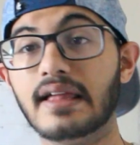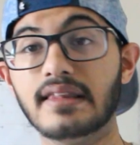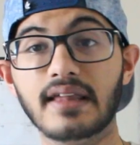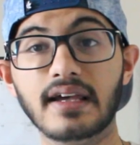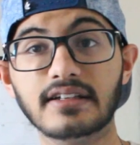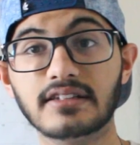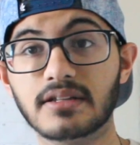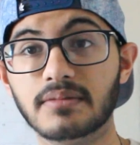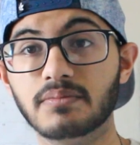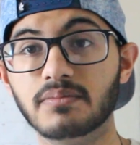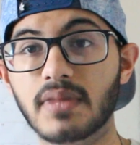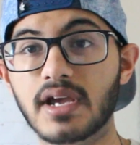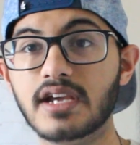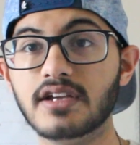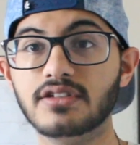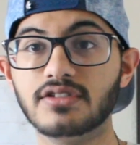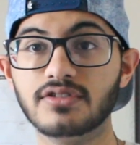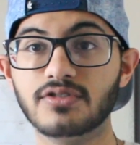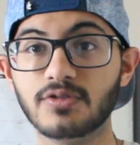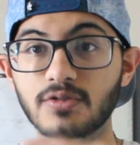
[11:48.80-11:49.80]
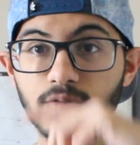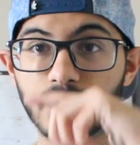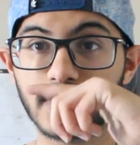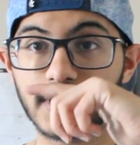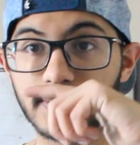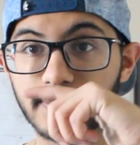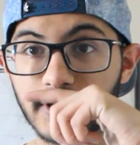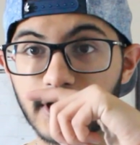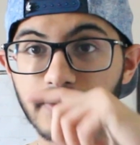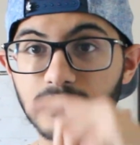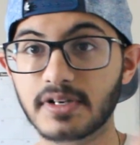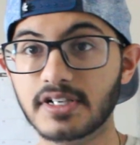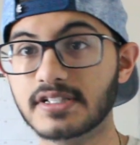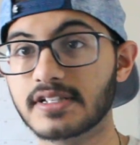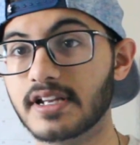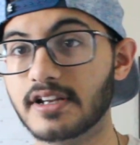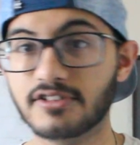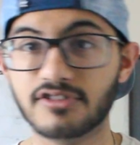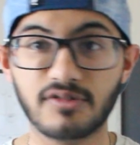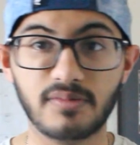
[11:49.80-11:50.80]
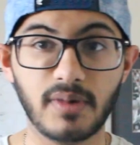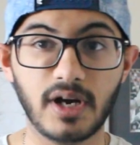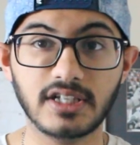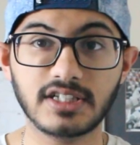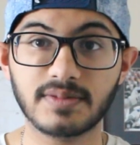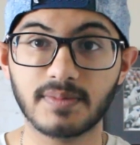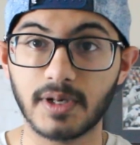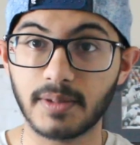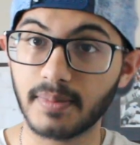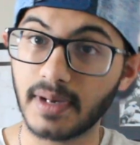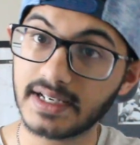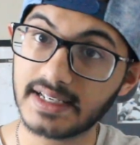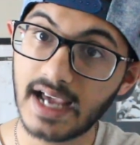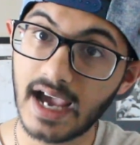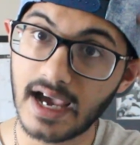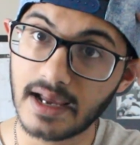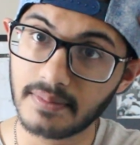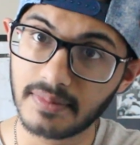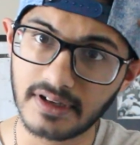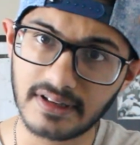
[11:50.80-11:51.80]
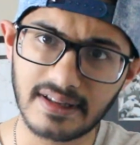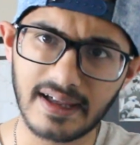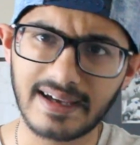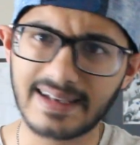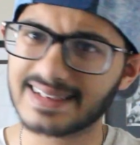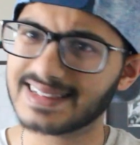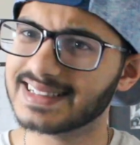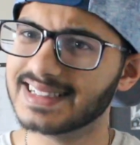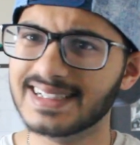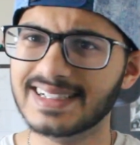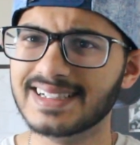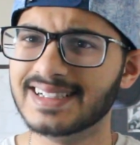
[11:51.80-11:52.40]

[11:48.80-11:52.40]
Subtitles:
like the main dude with the big mustache, reminds me of my dad, but like,